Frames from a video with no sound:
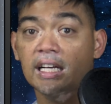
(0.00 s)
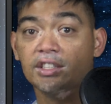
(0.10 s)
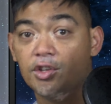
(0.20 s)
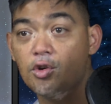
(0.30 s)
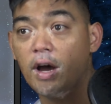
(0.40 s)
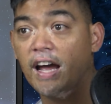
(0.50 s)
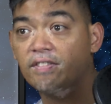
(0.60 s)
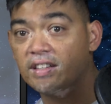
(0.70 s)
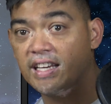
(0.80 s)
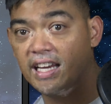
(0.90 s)
So you have
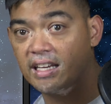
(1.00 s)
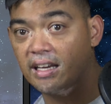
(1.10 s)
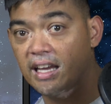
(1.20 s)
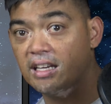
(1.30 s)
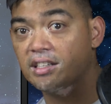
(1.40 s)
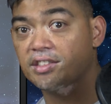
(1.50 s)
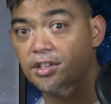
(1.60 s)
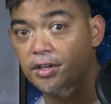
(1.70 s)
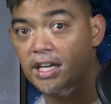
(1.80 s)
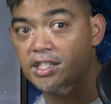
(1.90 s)
to take in
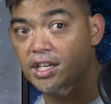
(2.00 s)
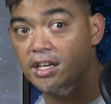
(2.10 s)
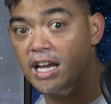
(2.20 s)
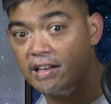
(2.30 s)
consideration and